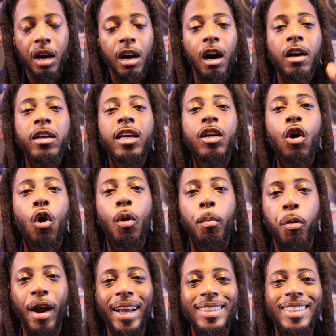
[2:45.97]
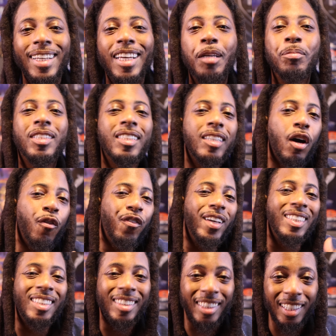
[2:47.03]
HoneyKomb Brazy himself
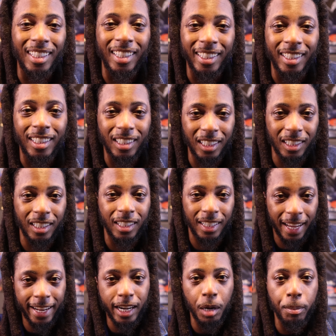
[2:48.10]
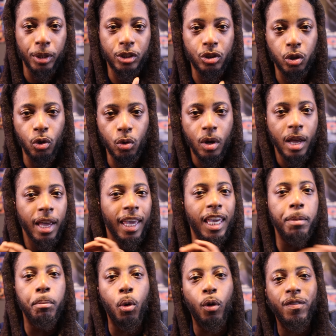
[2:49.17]
is still in the hood. And number two,
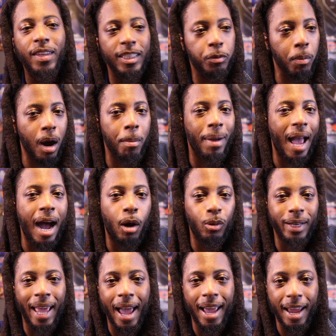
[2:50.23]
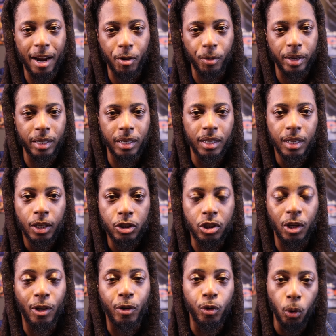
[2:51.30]
he moved his mama out that area
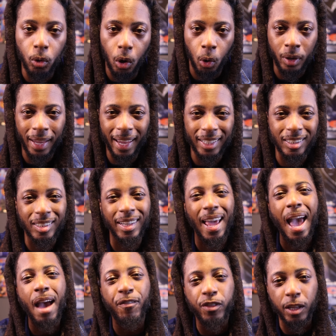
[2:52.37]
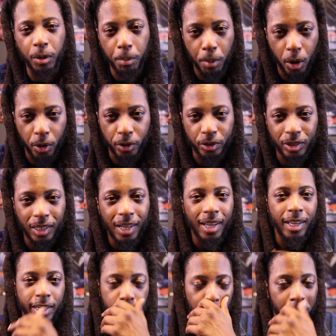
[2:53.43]
to a new location after the murders.
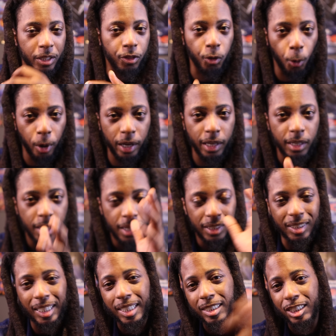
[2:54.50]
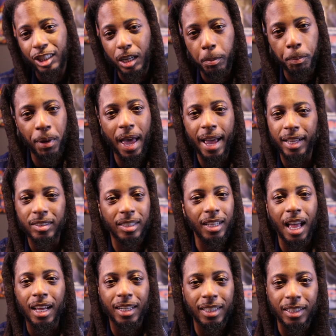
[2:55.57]
Number three, to jump past a
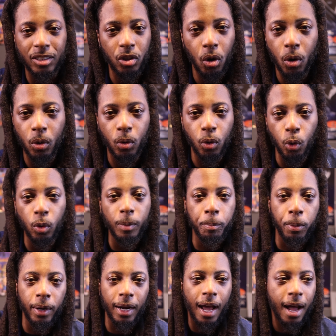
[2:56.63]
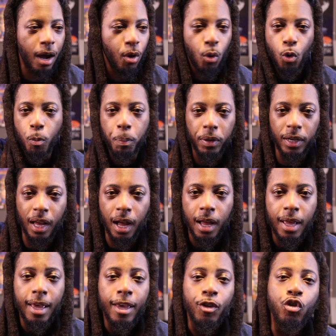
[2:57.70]
lot of this whole hoopla, hoopla,
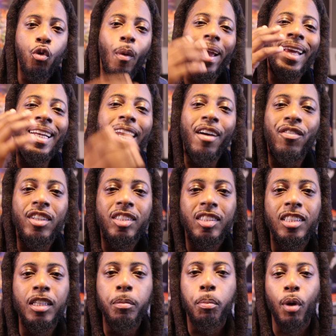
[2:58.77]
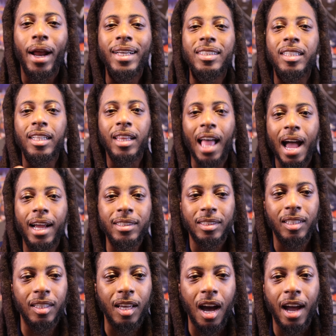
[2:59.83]
you ain't never seen Brazy lie
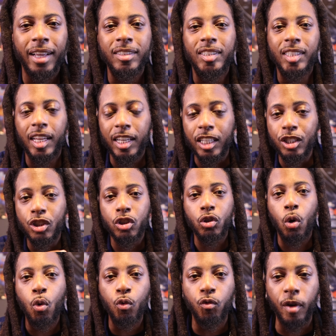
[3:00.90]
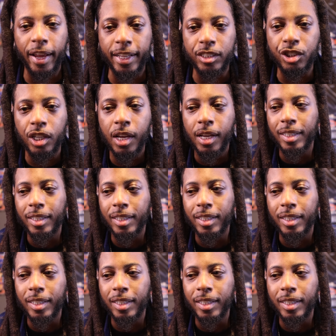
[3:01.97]
to y'all and said he's so rich